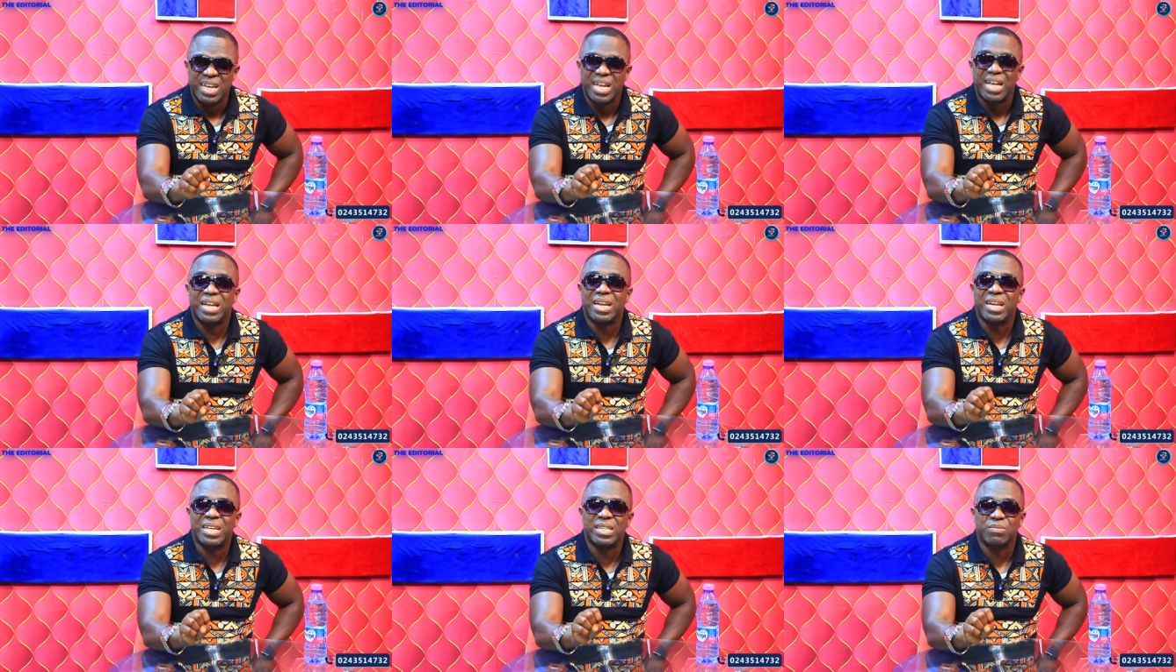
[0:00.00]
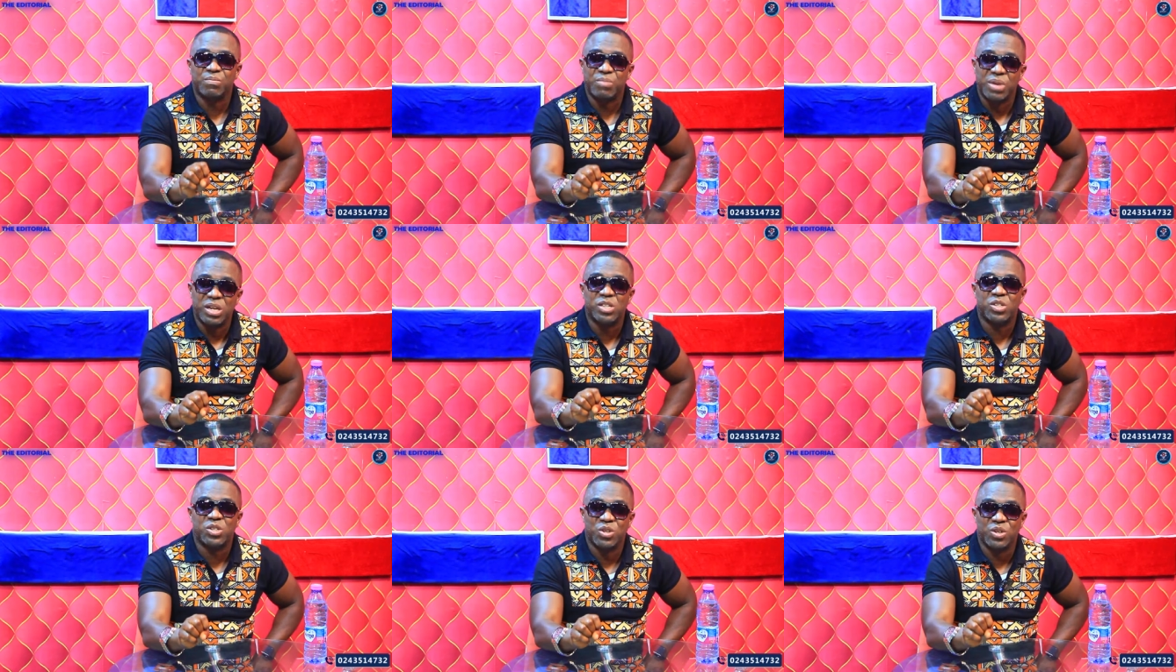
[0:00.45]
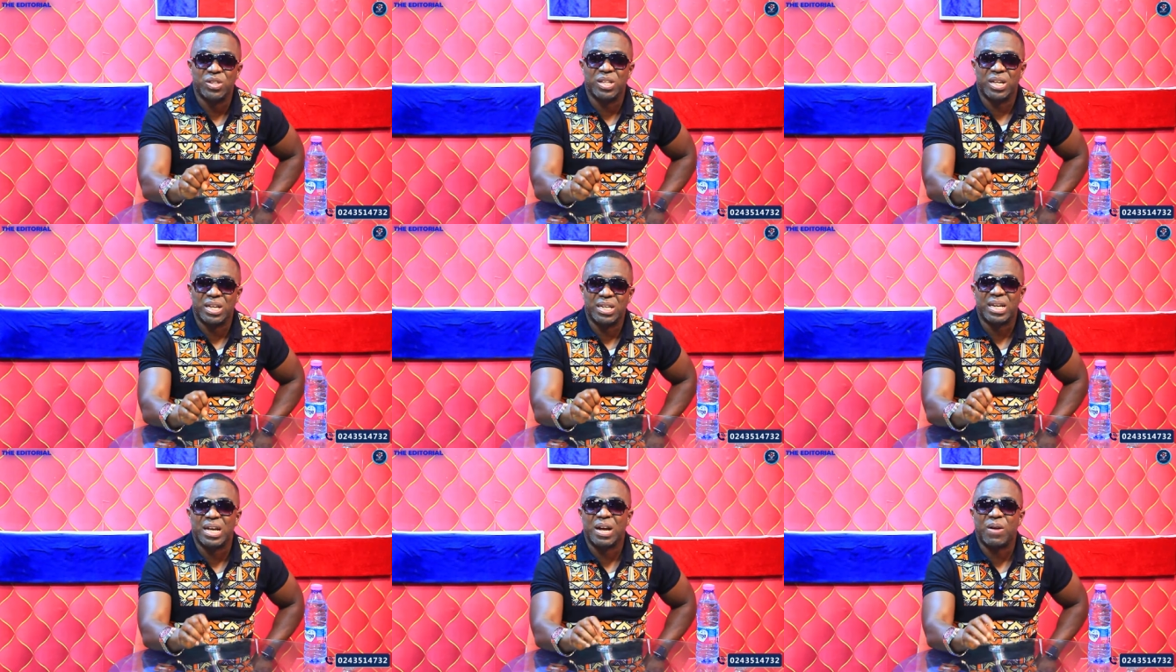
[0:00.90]
and let's make sure
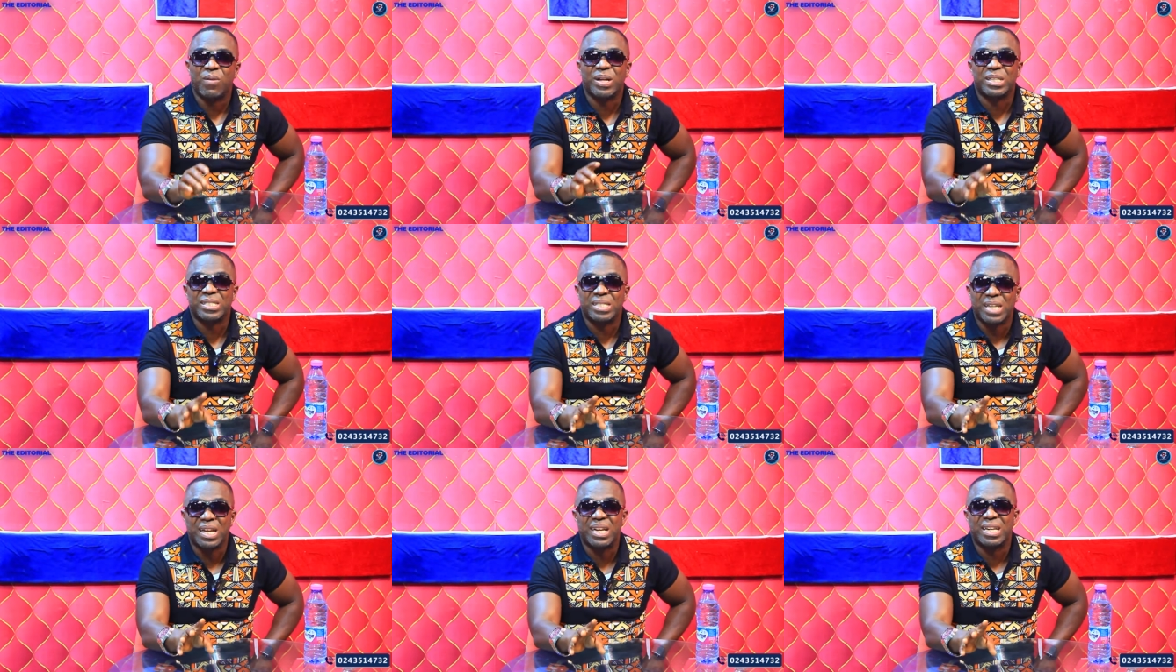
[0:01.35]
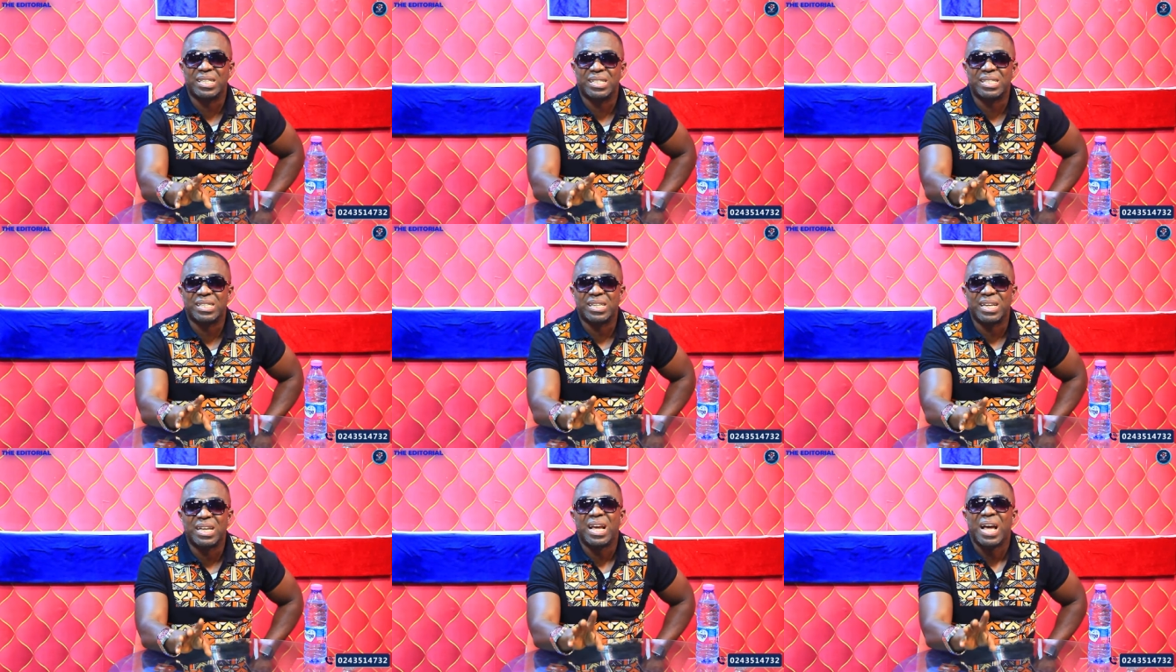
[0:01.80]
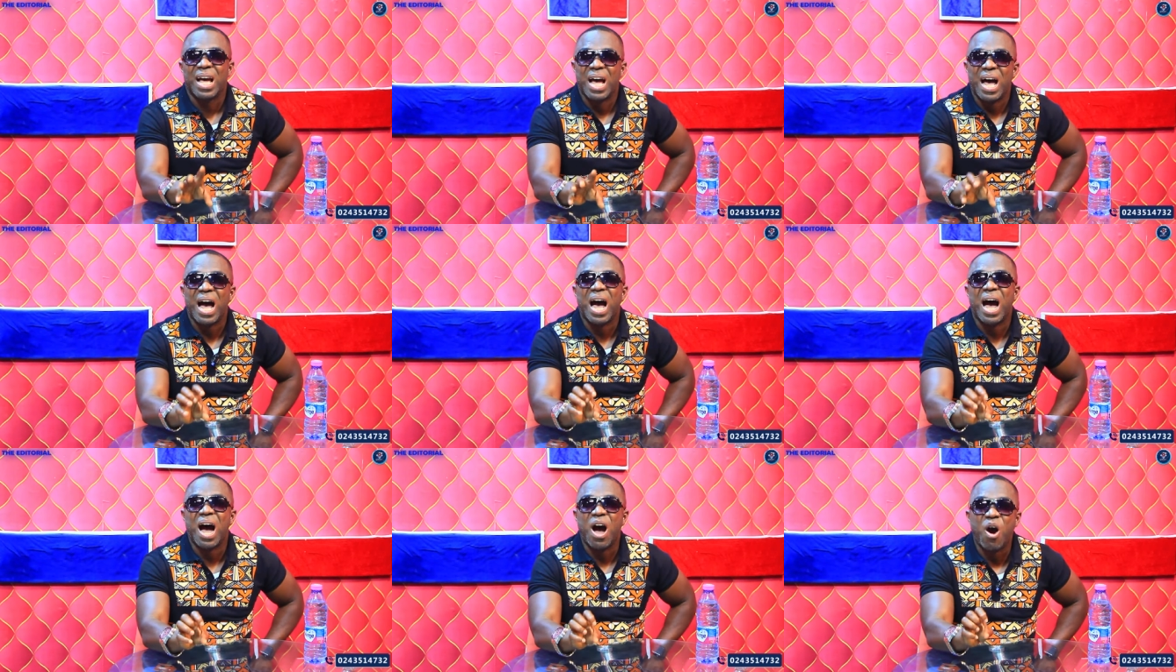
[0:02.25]
that our talents
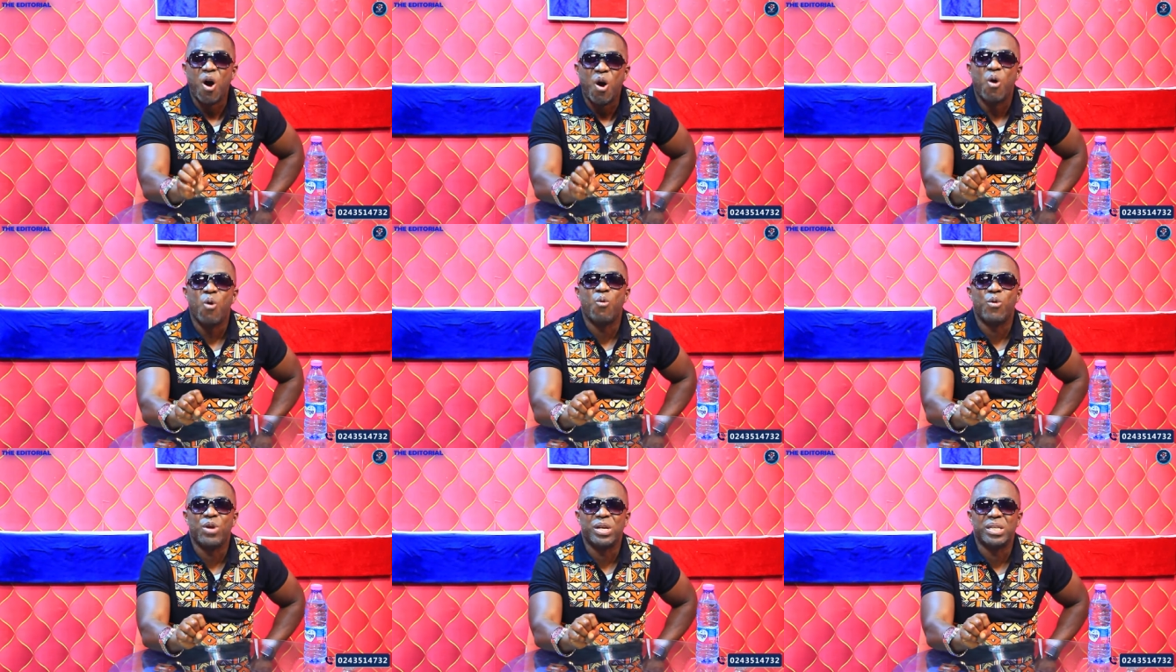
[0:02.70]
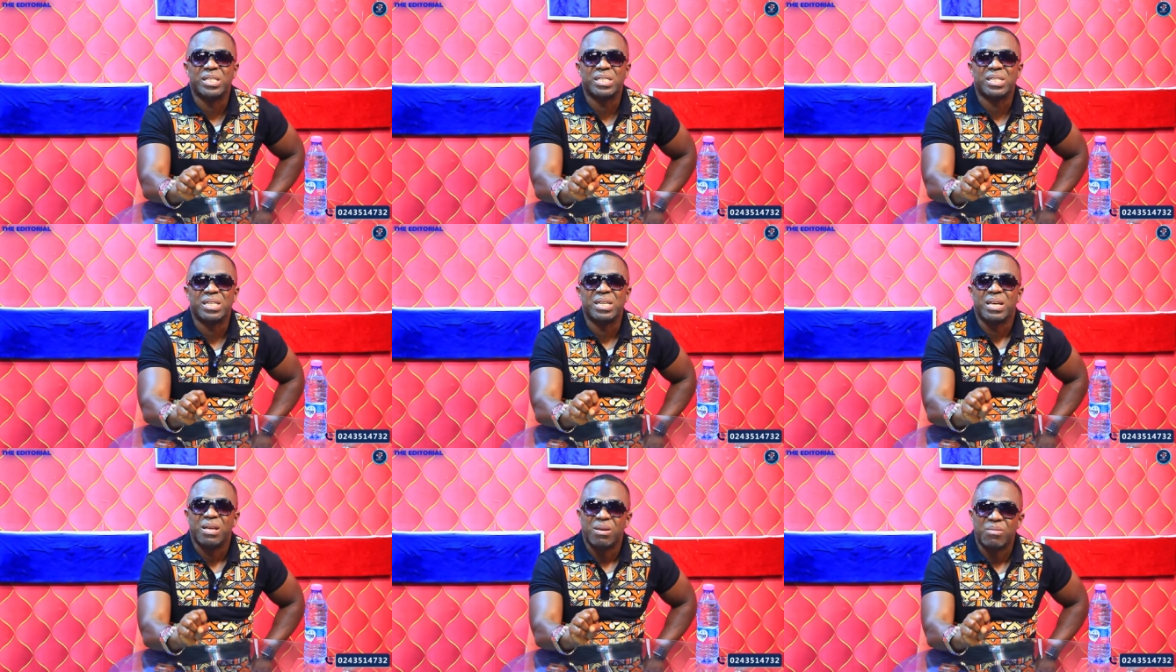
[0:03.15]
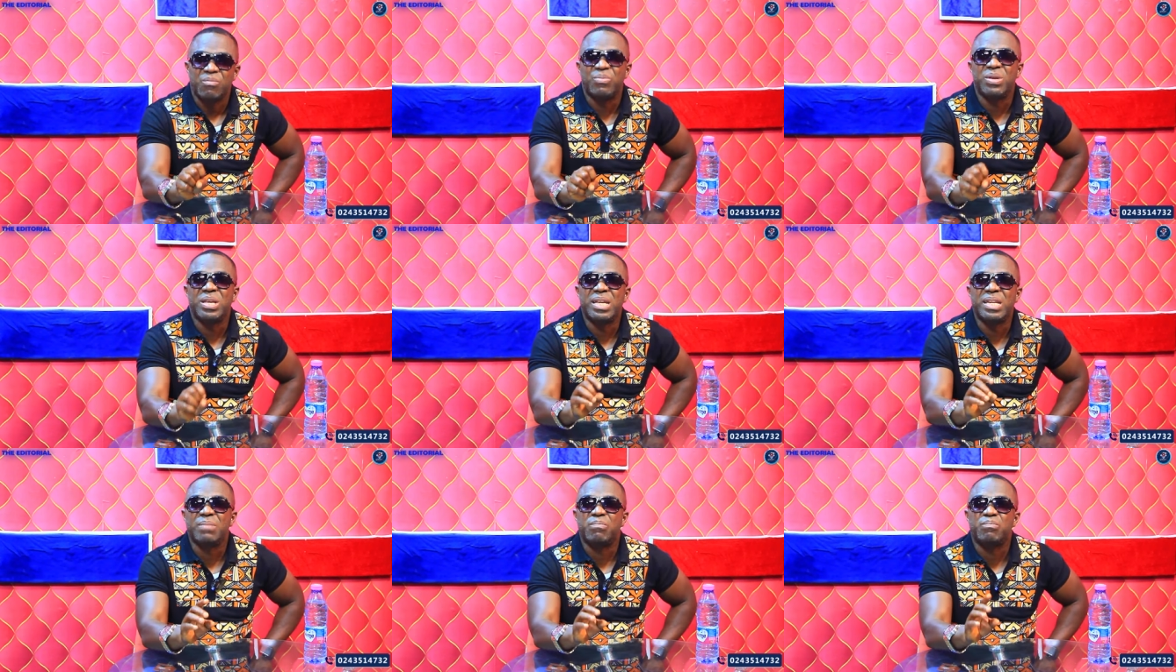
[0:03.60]
are always
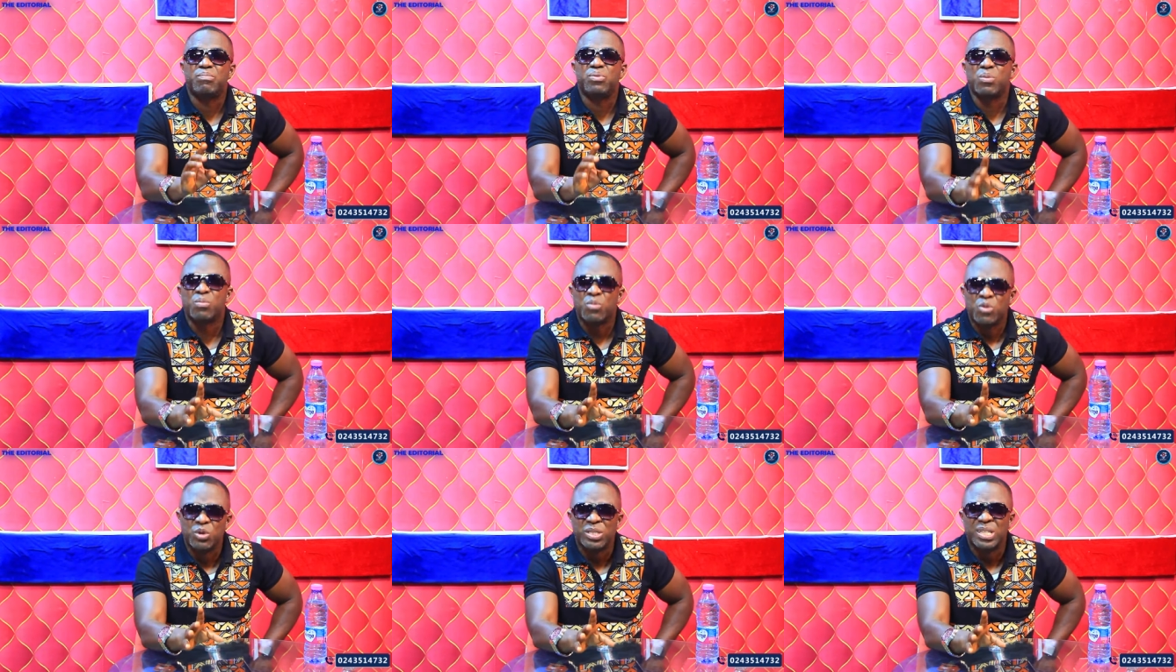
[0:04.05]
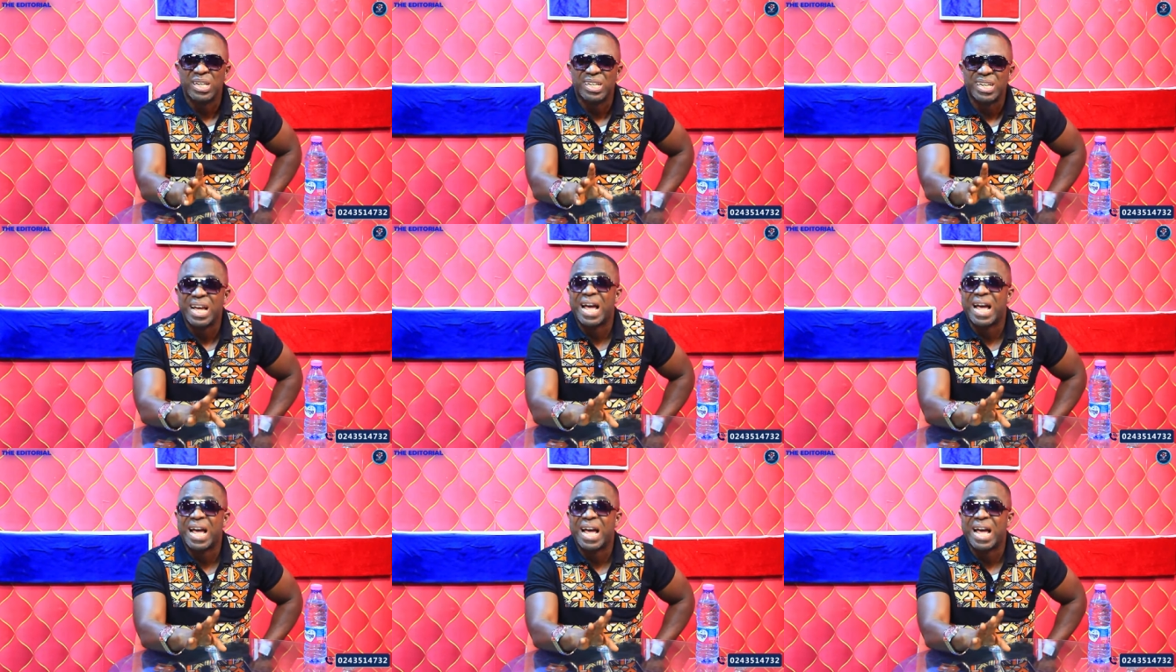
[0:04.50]
being promoted